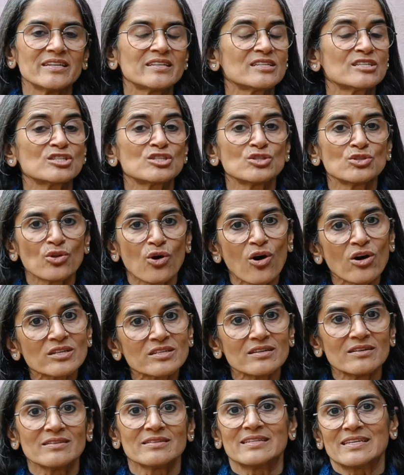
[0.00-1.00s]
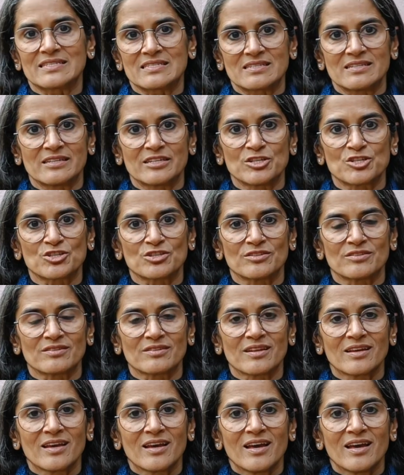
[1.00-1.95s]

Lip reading: It is not a destination.